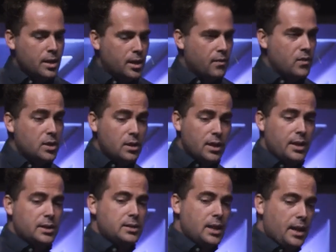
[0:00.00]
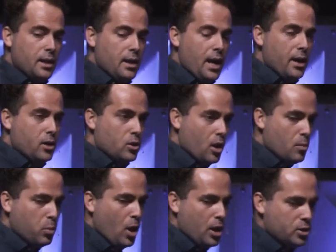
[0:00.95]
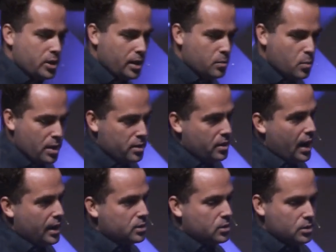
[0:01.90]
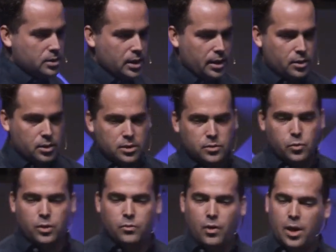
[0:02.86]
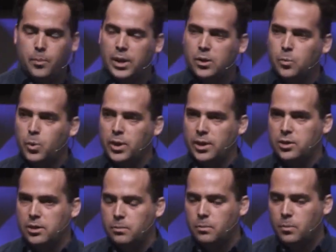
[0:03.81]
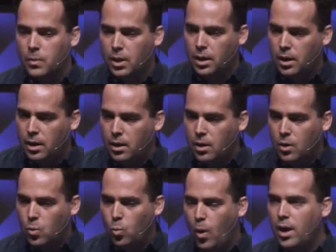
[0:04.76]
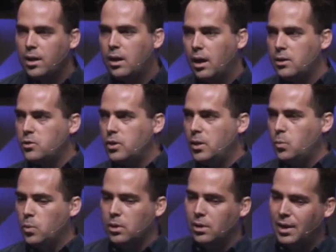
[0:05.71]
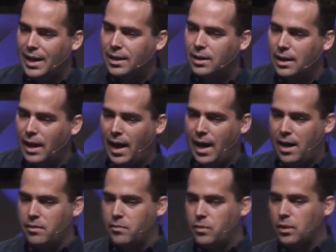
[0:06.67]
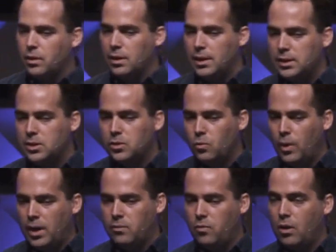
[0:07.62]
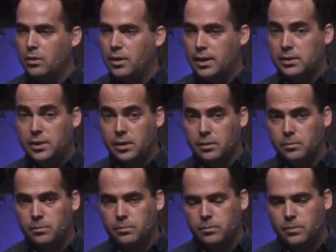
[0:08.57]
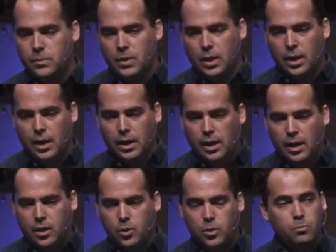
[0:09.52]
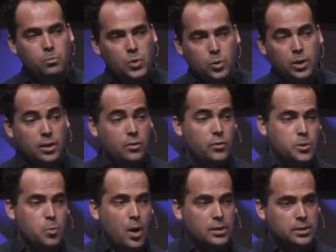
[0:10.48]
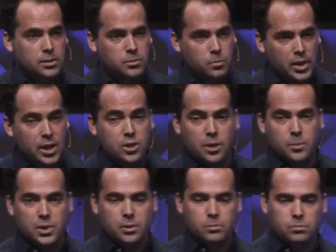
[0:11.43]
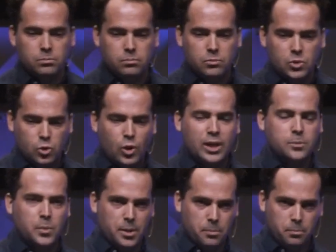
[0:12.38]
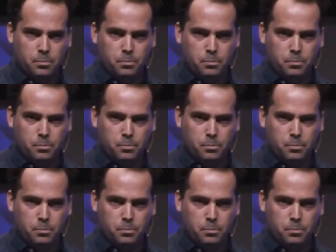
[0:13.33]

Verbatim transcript: Given the latest data anchored on blockchain by the National Centers for Environmental Prediction, what country will likely have the least rainfall next year? And you, you get the response Egypt. Trust me.